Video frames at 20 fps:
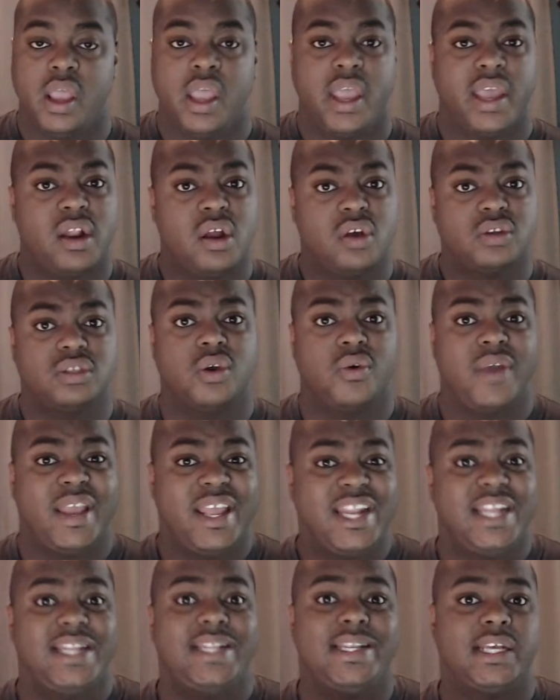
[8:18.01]
And also,
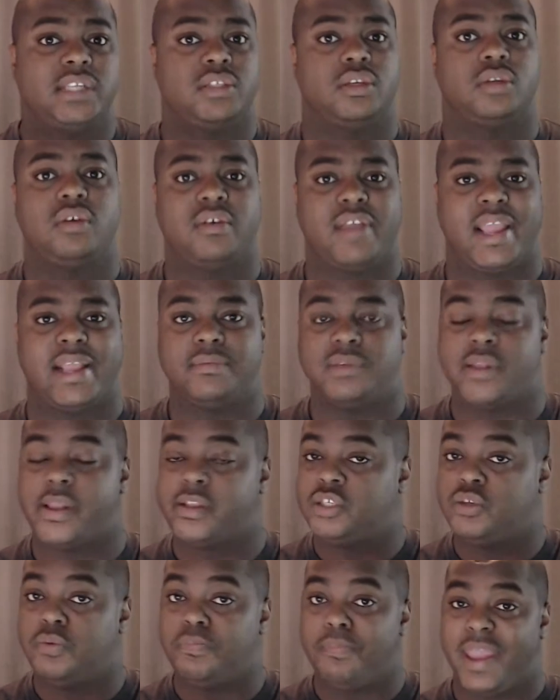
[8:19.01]
any digital games
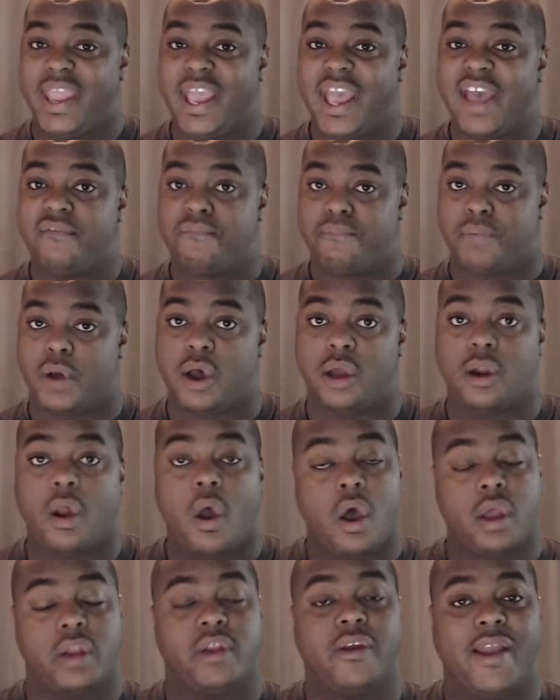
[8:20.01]
that you may have bought
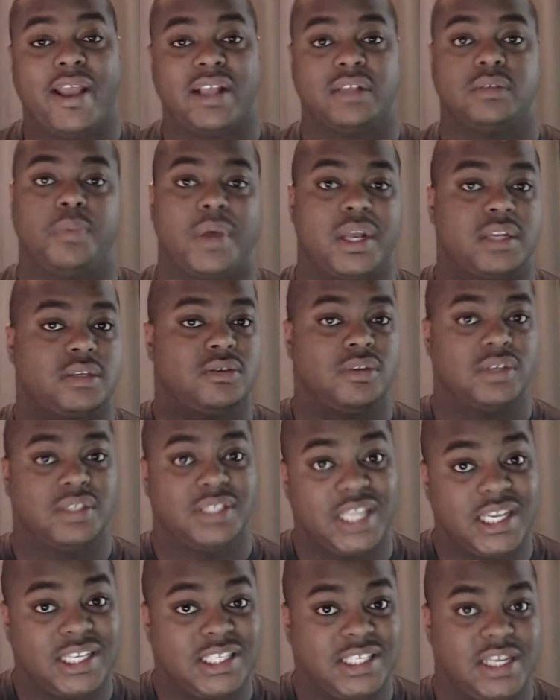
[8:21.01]
on your Xbox
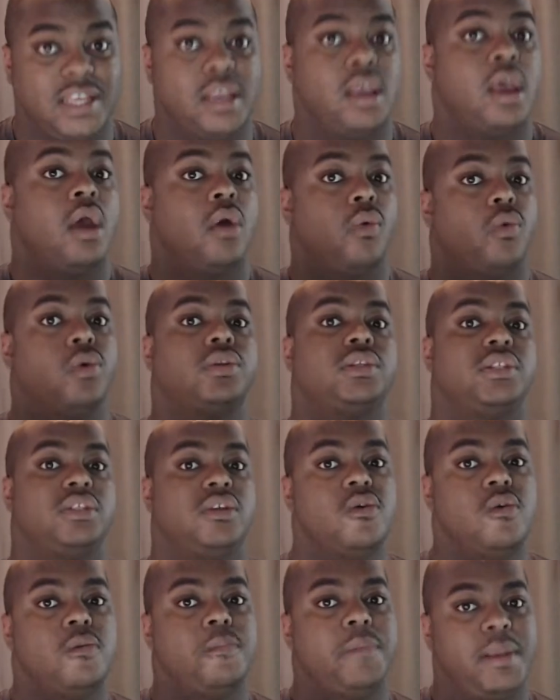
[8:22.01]
360 will
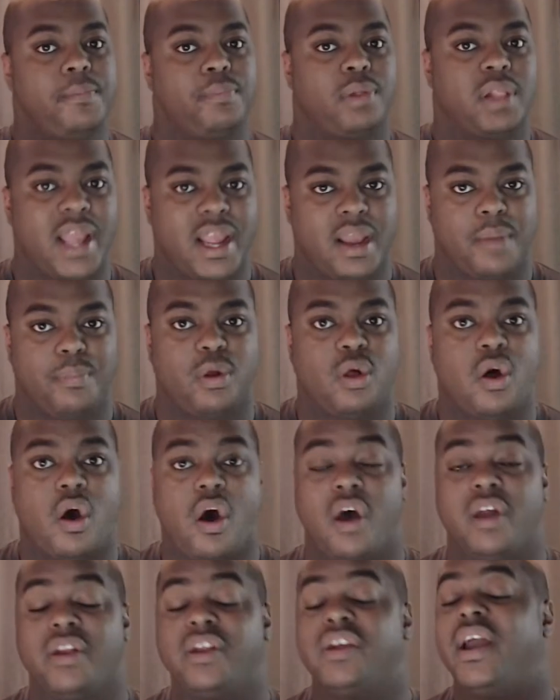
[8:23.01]
soon be playable
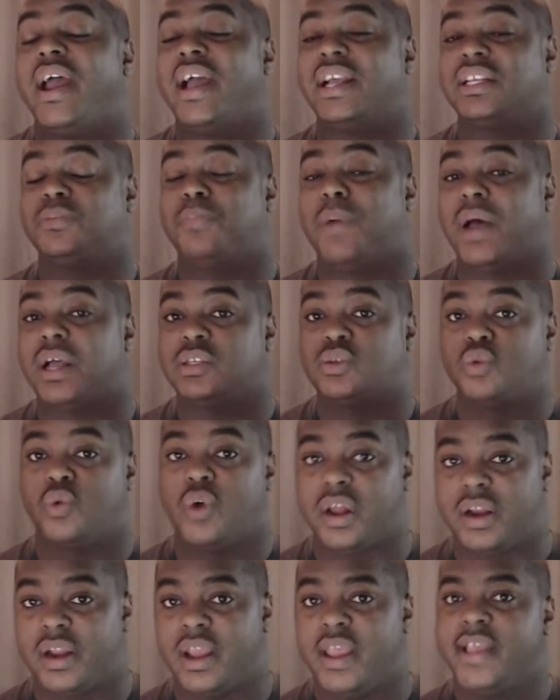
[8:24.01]
on your Xbox
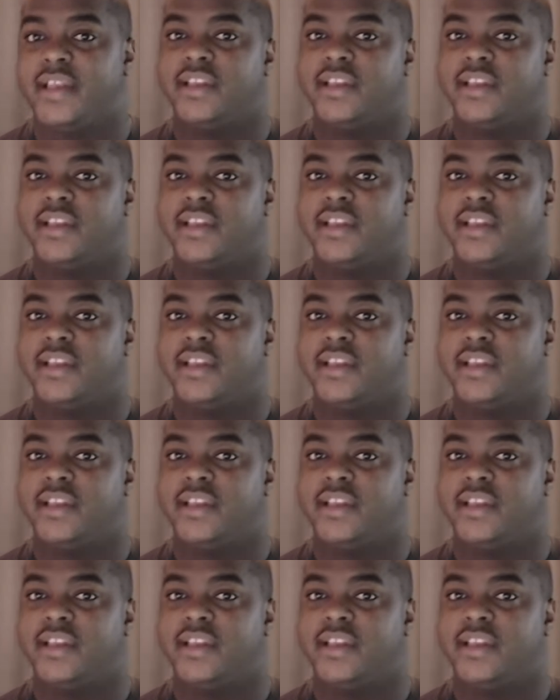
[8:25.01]
One.